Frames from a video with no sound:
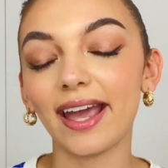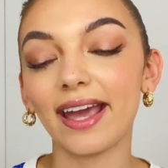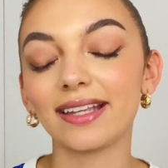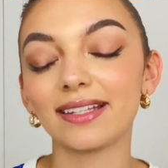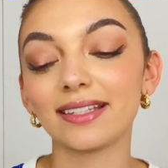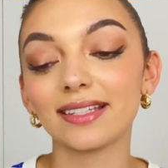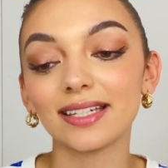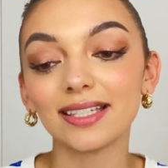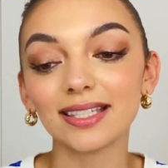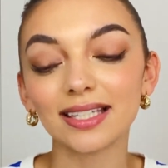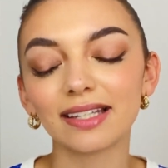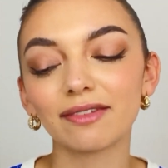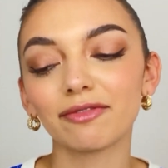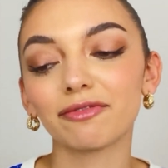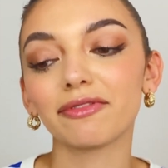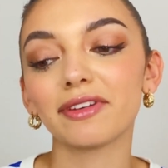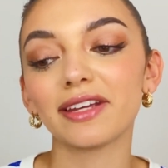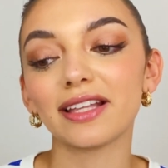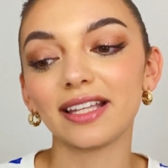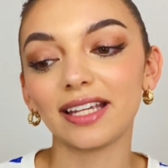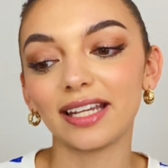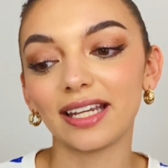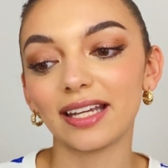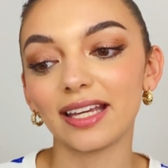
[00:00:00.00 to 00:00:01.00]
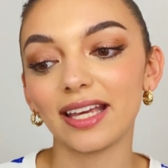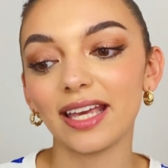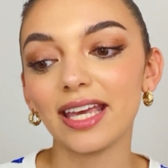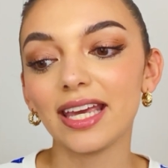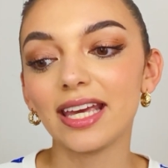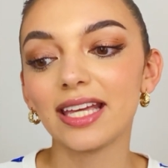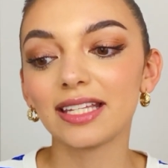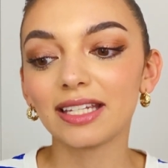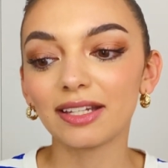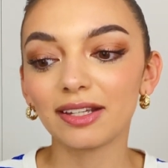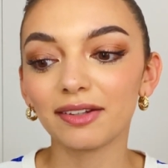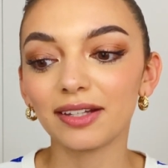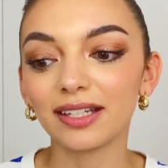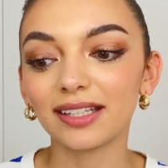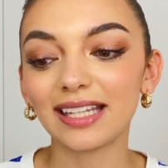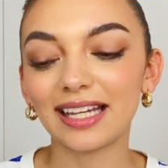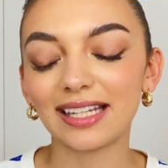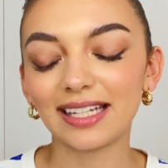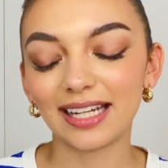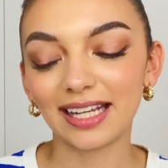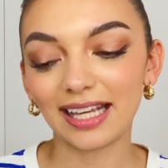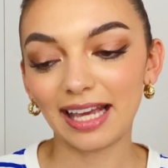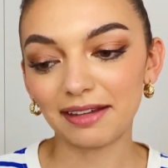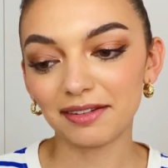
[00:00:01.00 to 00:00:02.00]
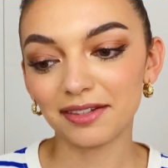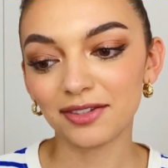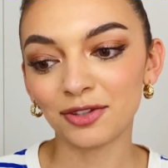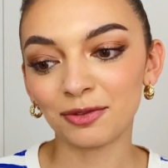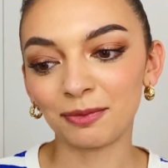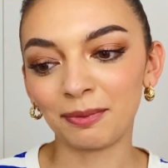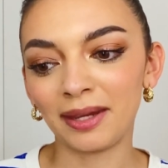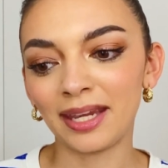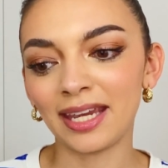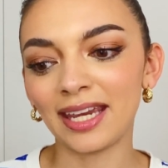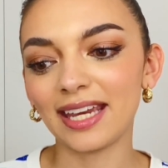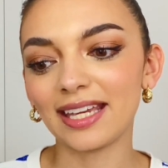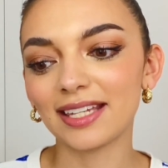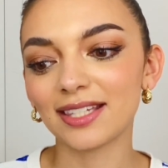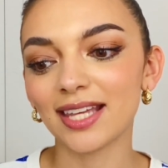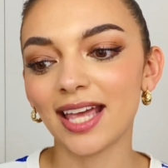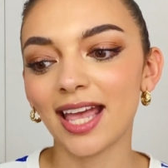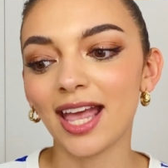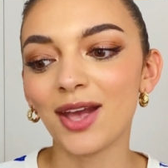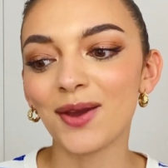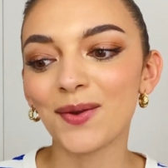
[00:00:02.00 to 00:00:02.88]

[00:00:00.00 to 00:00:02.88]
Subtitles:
And this feeling that it gets to me is